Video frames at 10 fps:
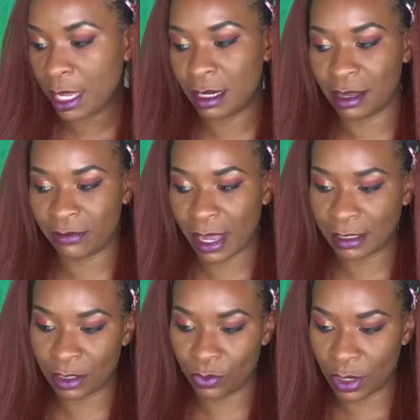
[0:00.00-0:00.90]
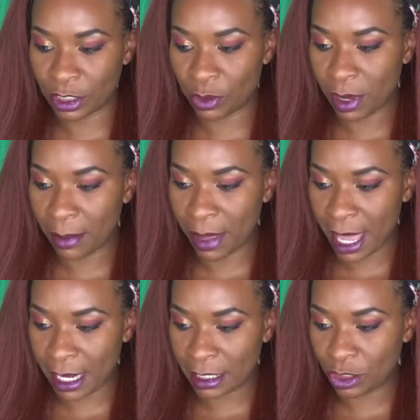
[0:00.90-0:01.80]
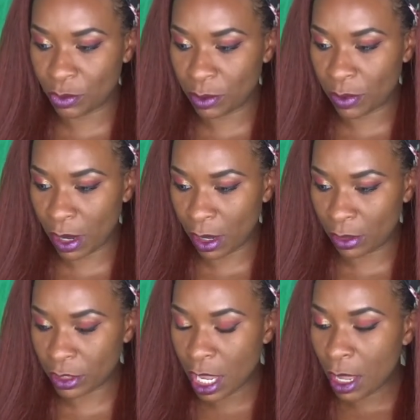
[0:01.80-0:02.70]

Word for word: and if I surrender my body to be burned,